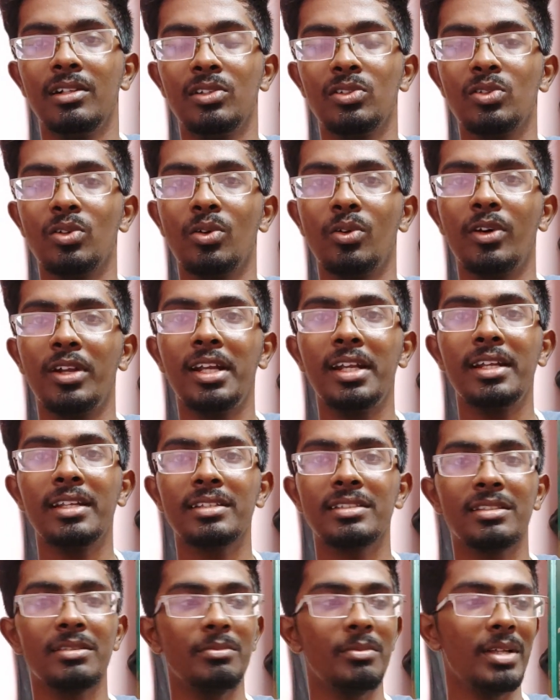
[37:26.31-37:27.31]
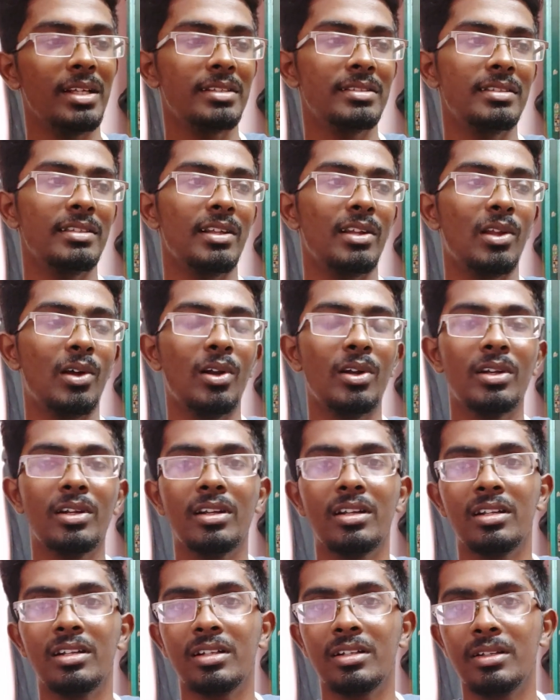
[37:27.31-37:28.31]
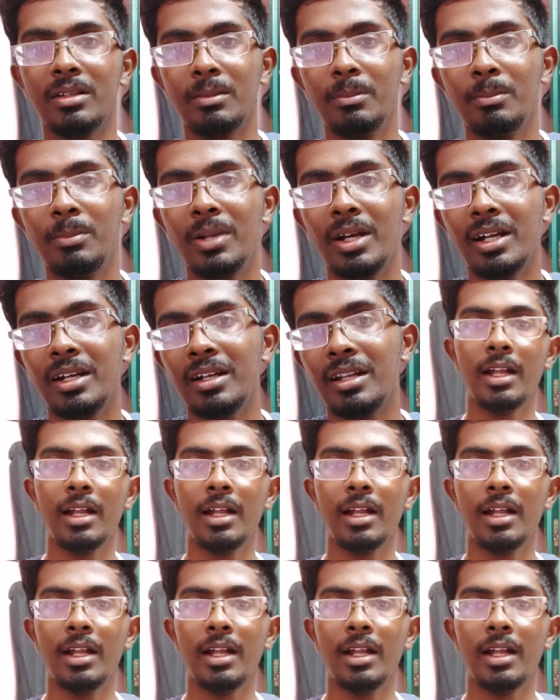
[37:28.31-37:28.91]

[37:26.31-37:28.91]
So orientation makes a lot impact.